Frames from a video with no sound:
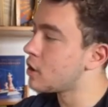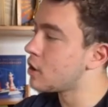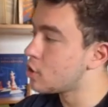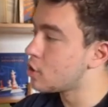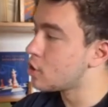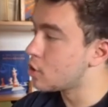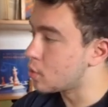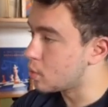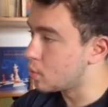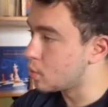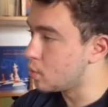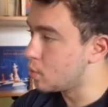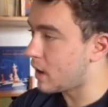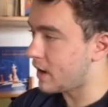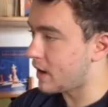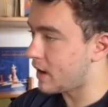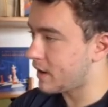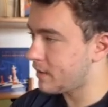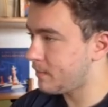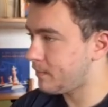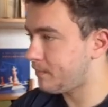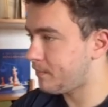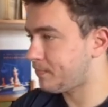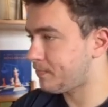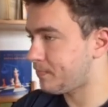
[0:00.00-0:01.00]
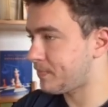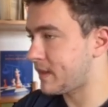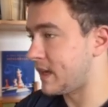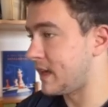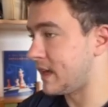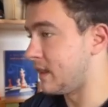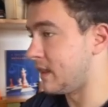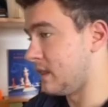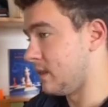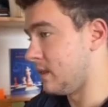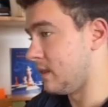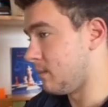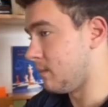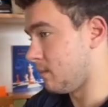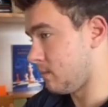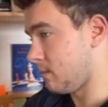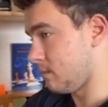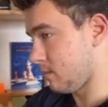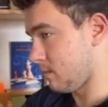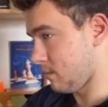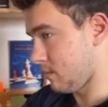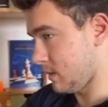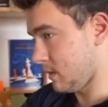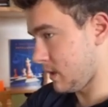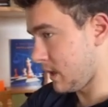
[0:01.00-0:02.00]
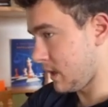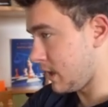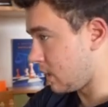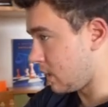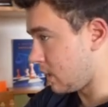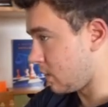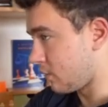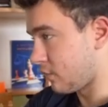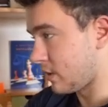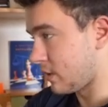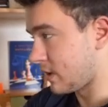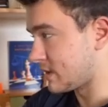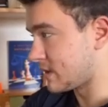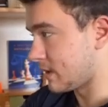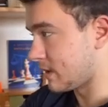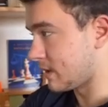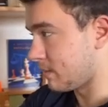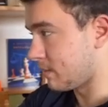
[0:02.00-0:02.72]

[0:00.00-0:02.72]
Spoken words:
won, and in here, for example,